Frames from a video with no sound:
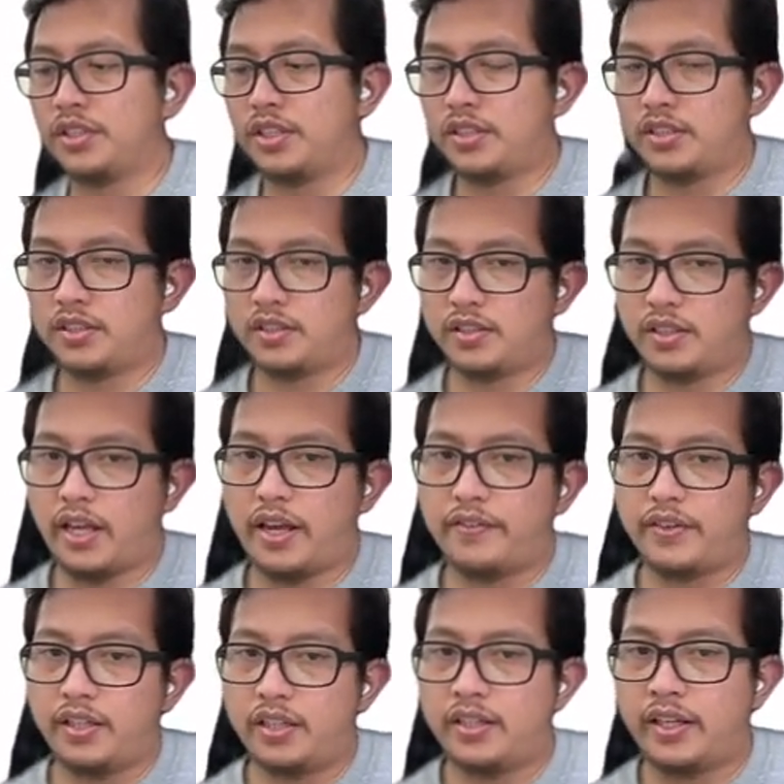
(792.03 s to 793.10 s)
which is
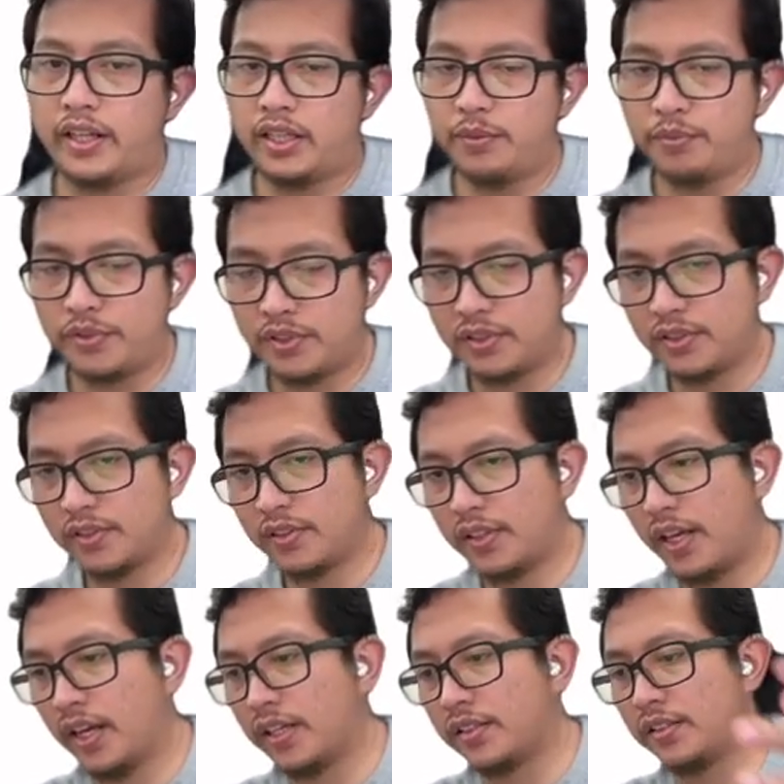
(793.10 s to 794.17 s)
having an ellipse
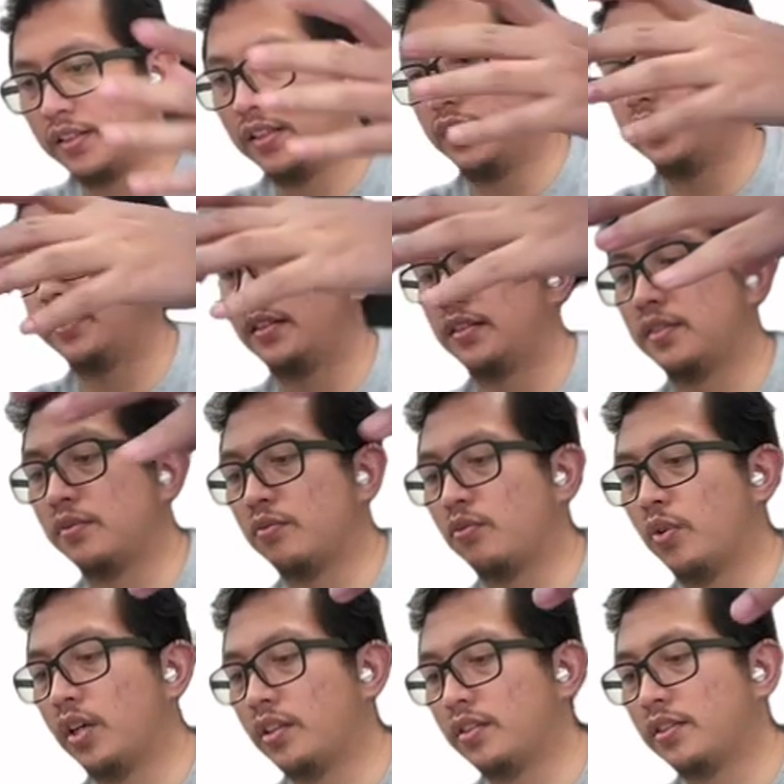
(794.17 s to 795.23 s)
as in
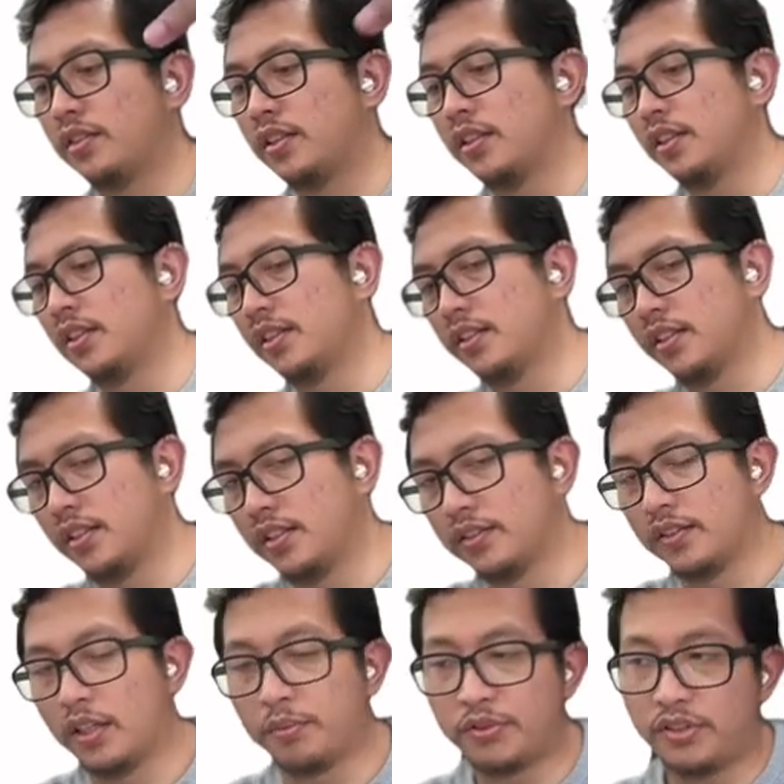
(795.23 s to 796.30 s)
one
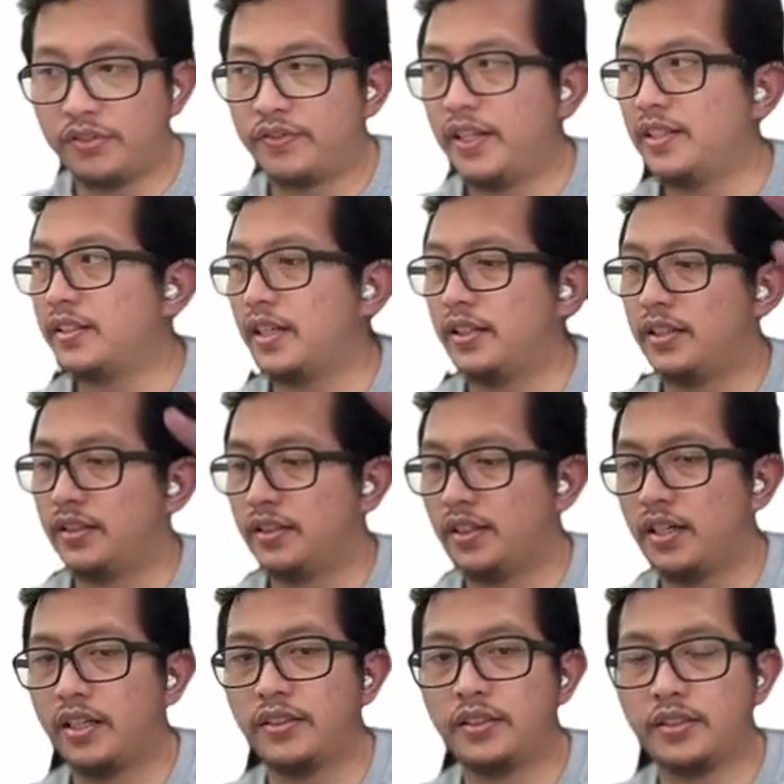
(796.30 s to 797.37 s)
top surface, and then
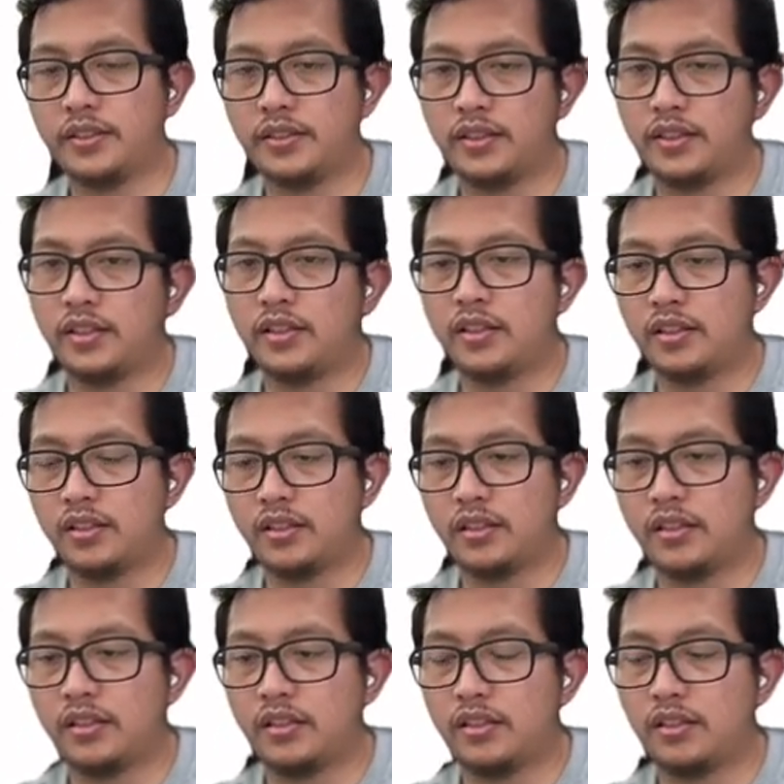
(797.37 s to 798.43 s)
the other
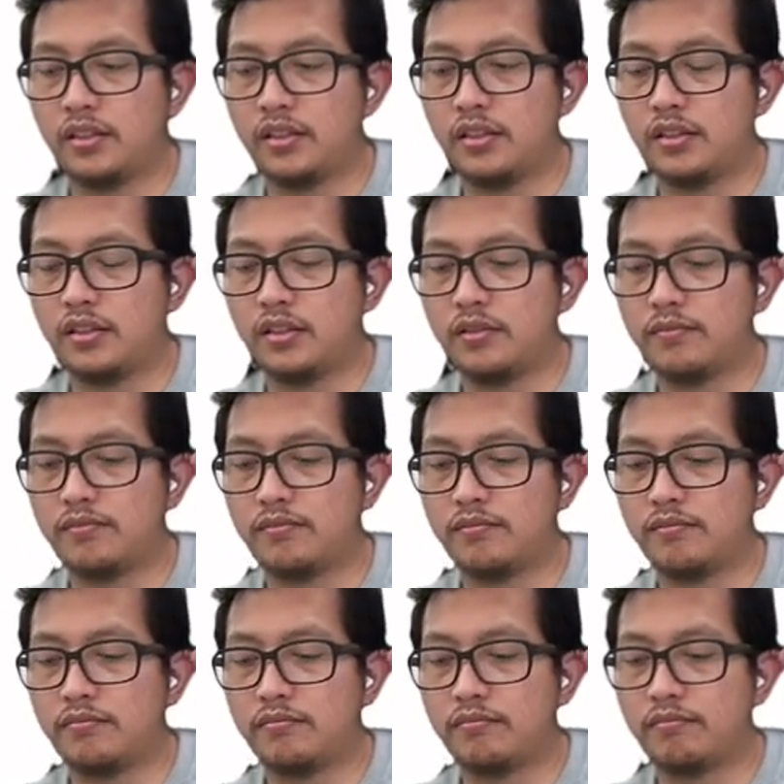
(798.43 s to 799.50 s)
uh,
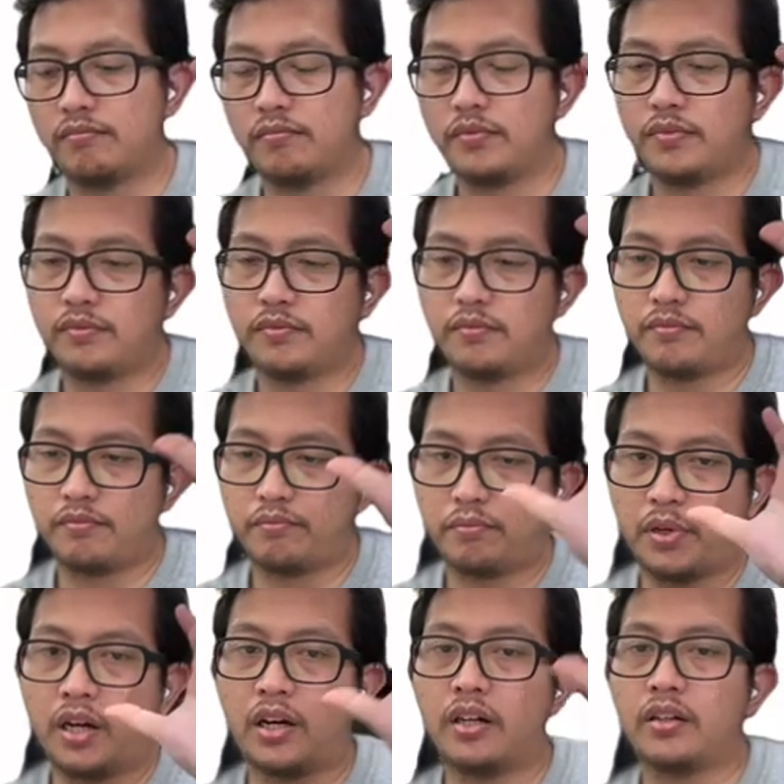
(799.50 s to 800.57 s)

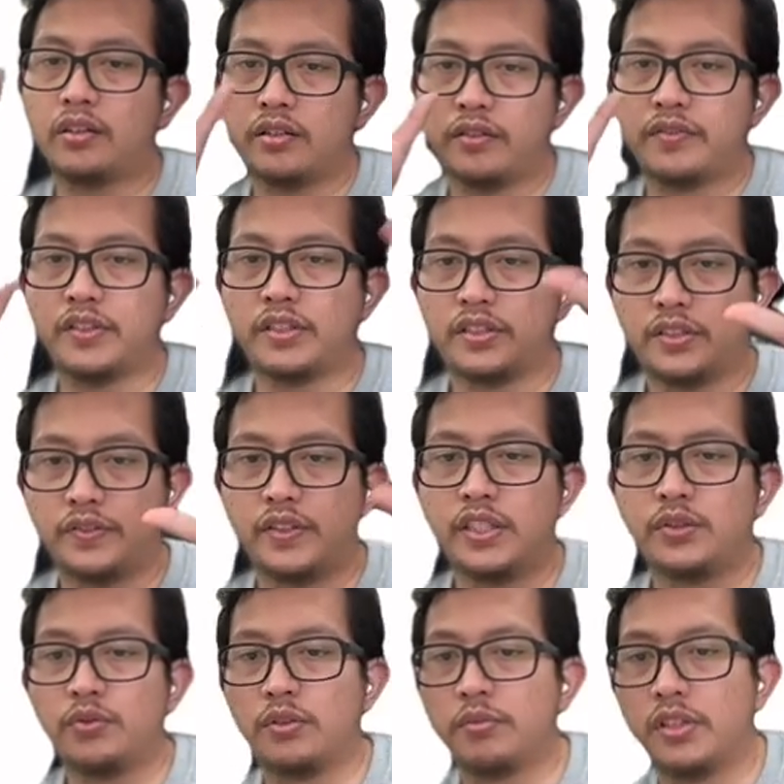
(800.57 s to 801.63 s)
part of the
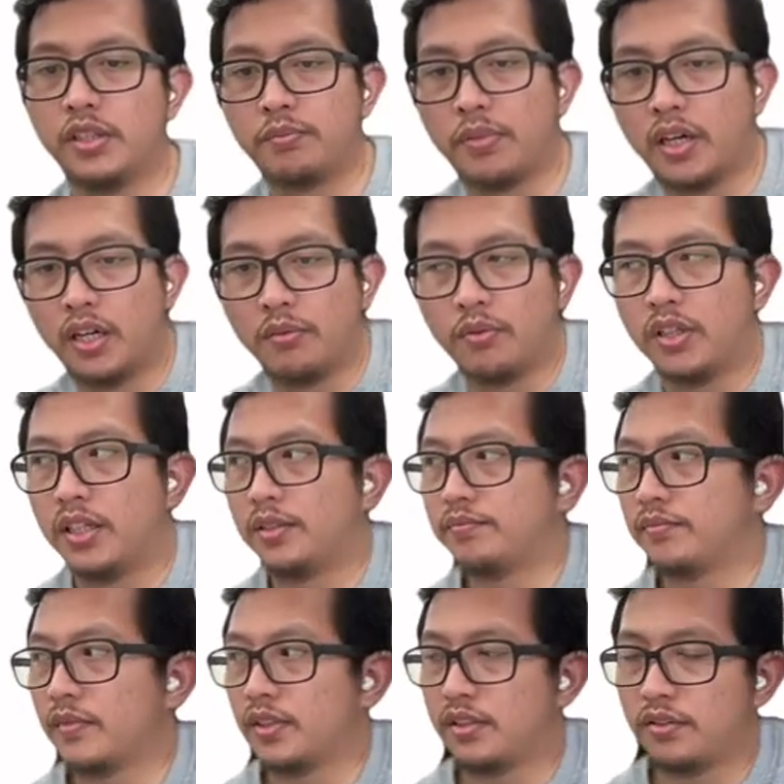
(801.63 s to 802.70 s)
surface will be the parabola.
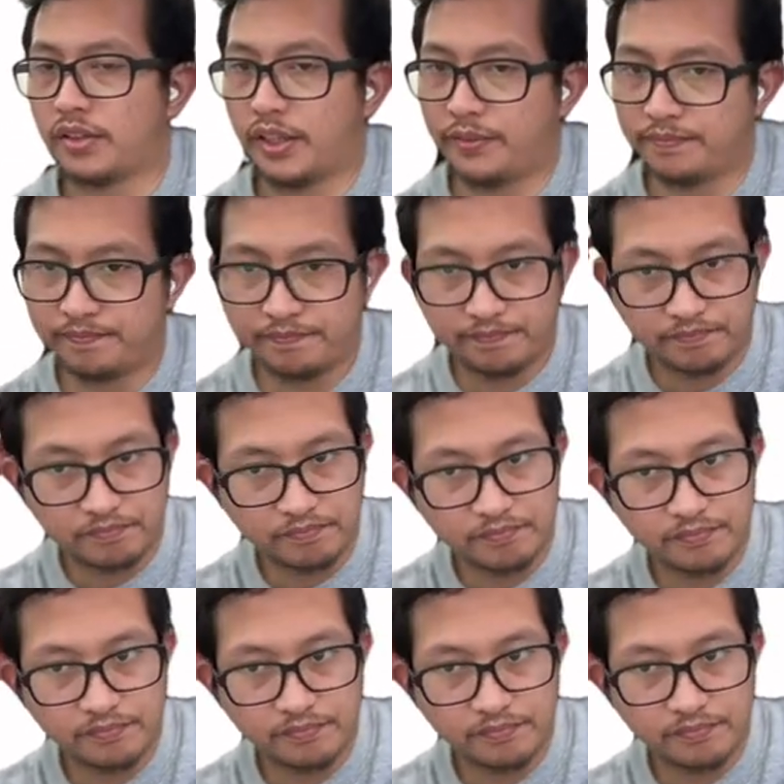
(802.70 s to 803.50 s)
Okay,